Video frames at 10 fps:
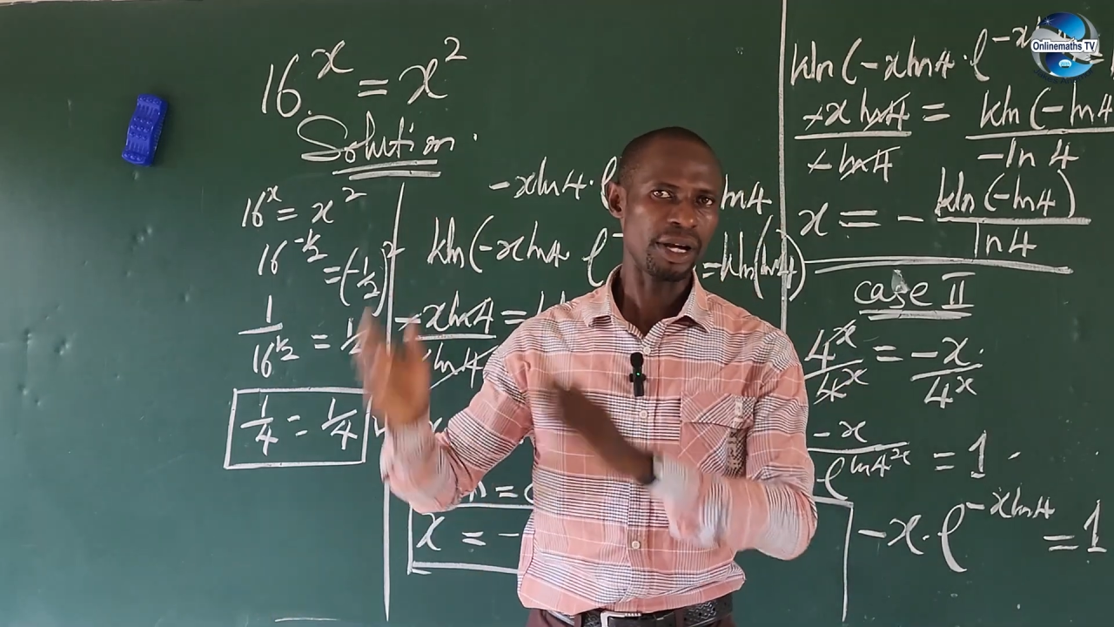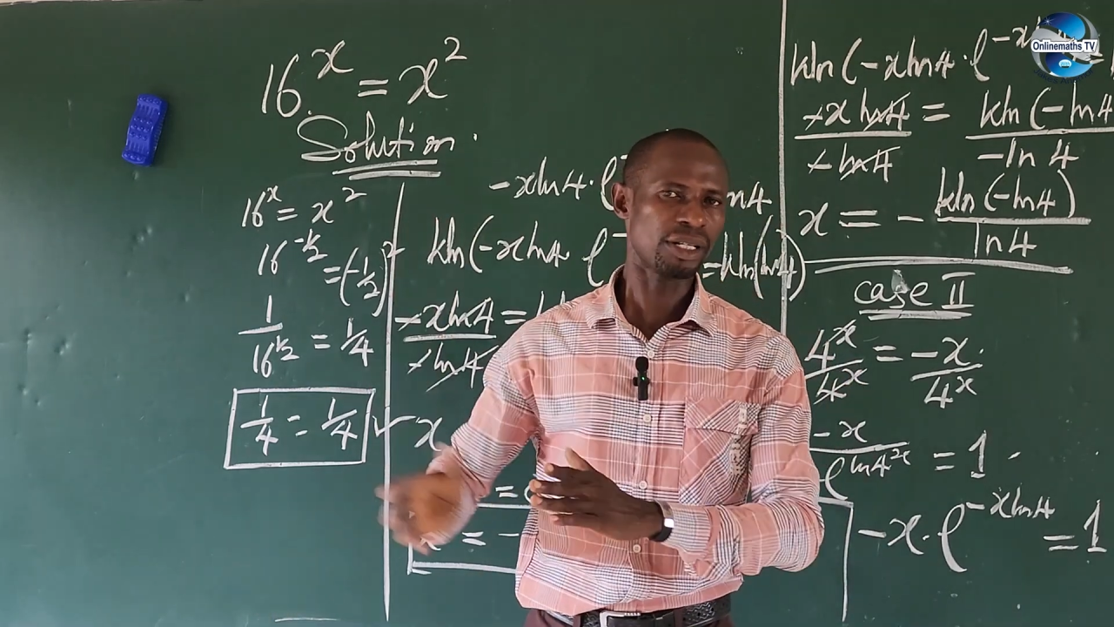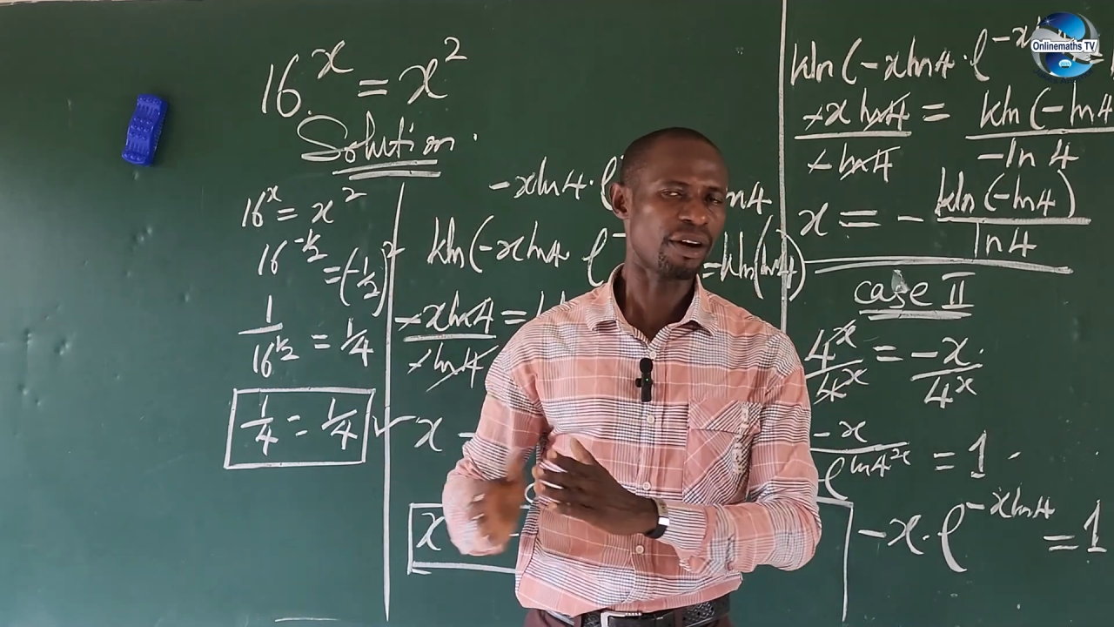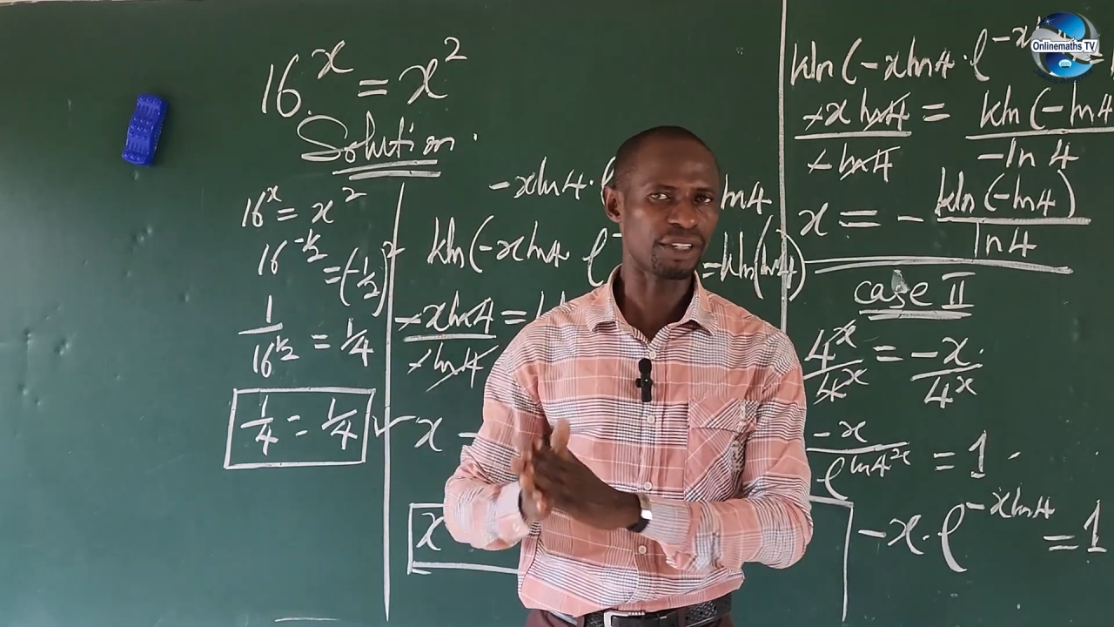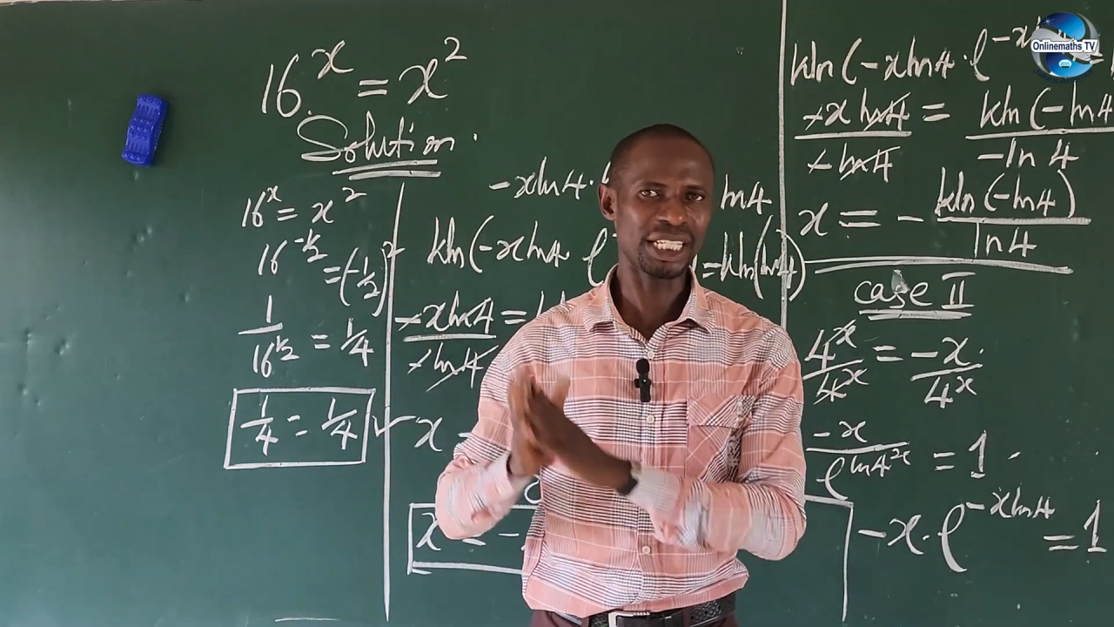
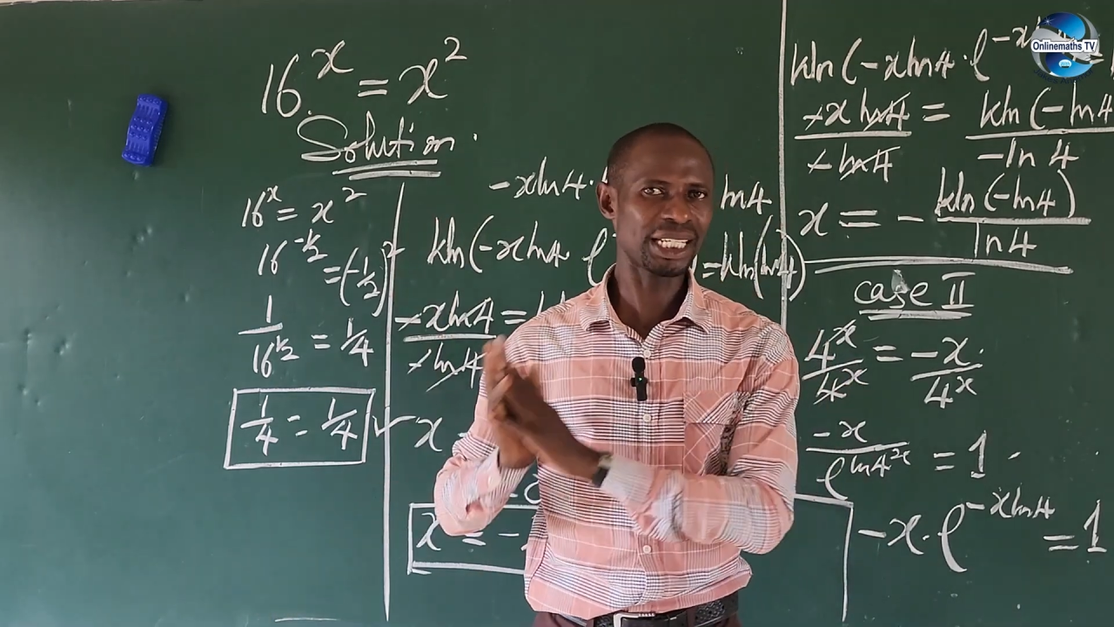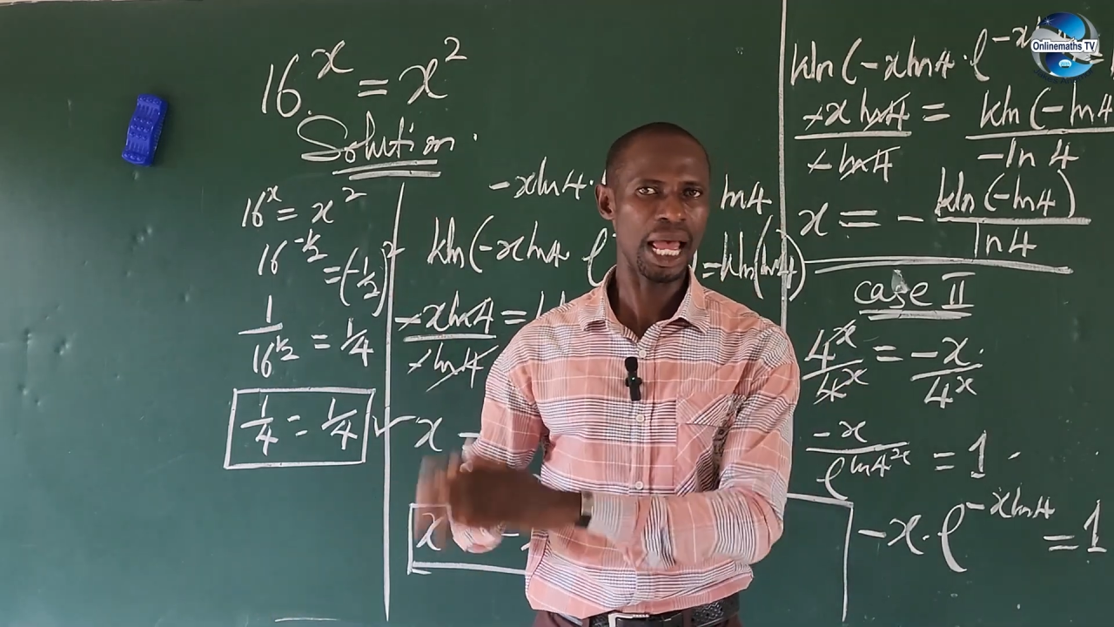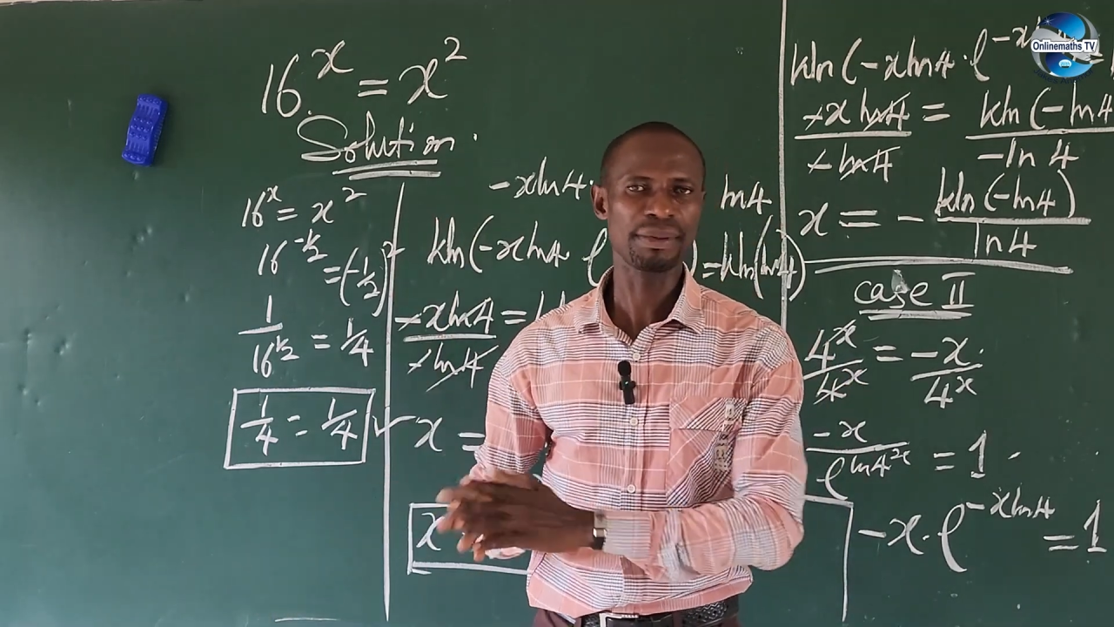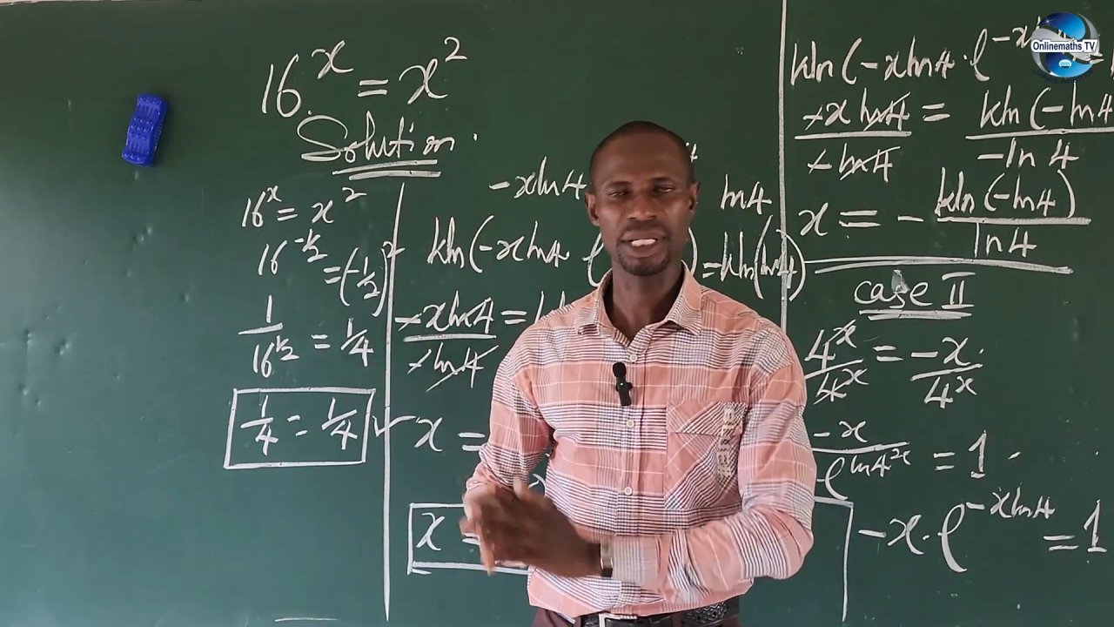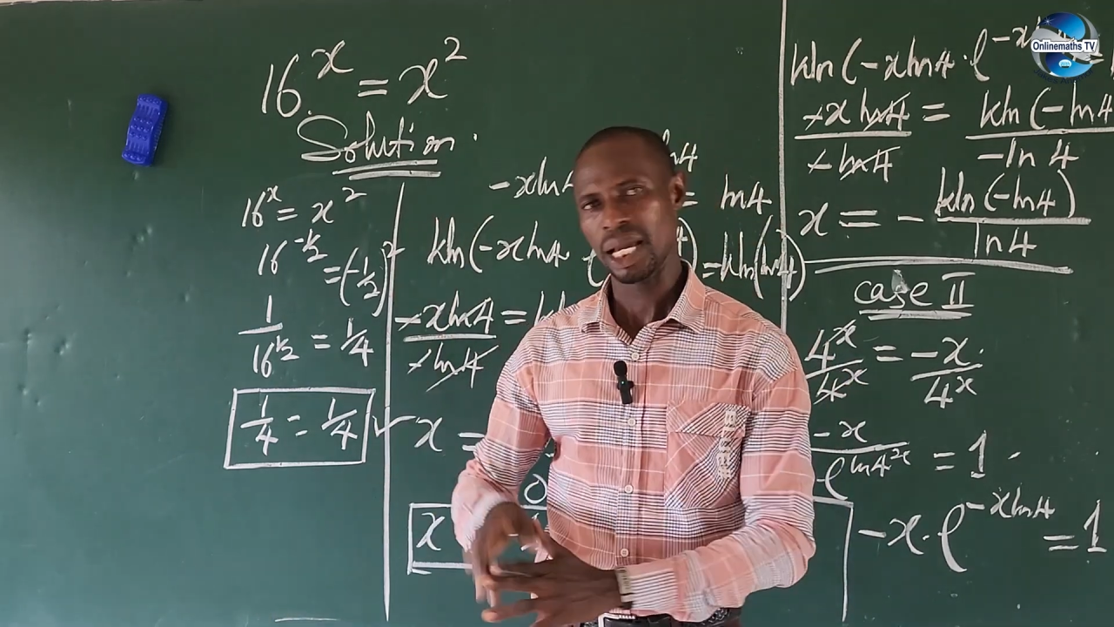any of the
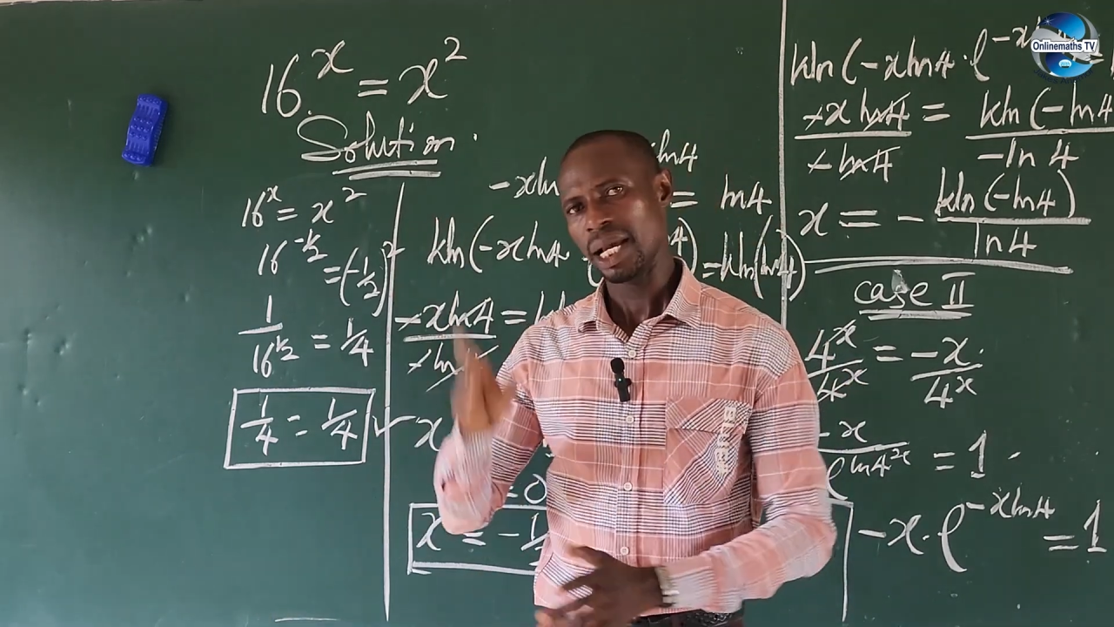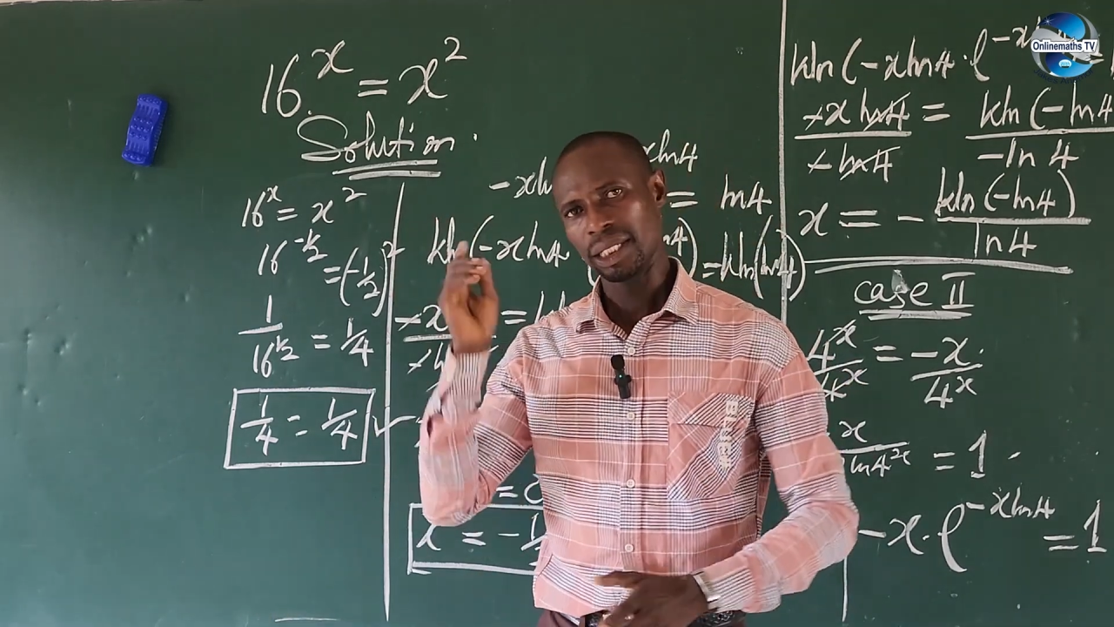steps,